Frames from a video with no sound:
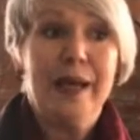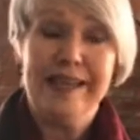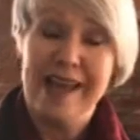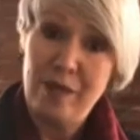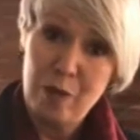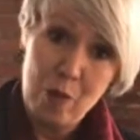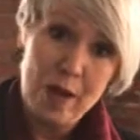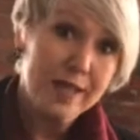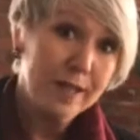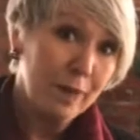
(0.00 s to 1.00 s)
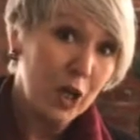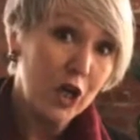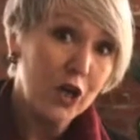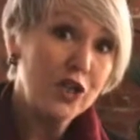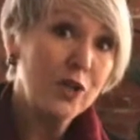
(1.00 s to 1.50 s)
Now, the one
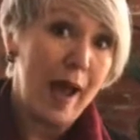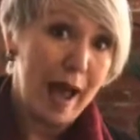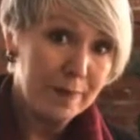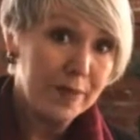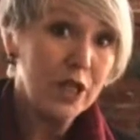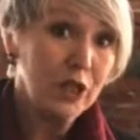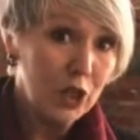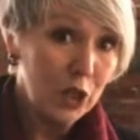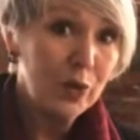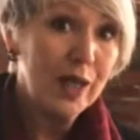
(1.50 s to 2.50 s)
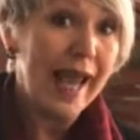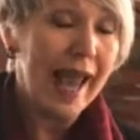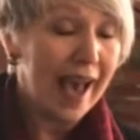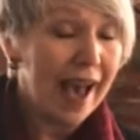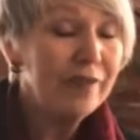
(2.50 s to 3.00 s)
splurge you absolutely
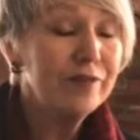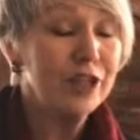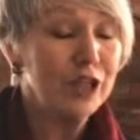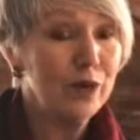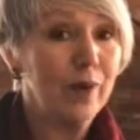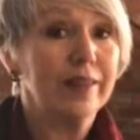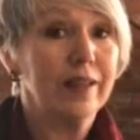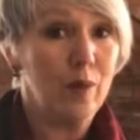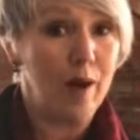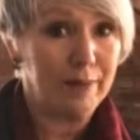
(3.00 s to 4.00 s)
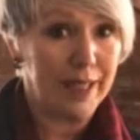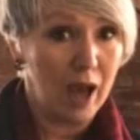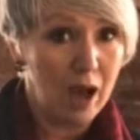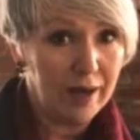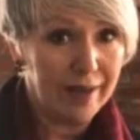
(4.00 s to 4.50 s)
have to do at the Wobbly
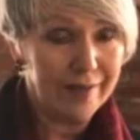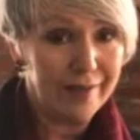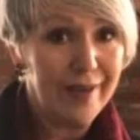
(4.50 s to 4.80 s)
Olive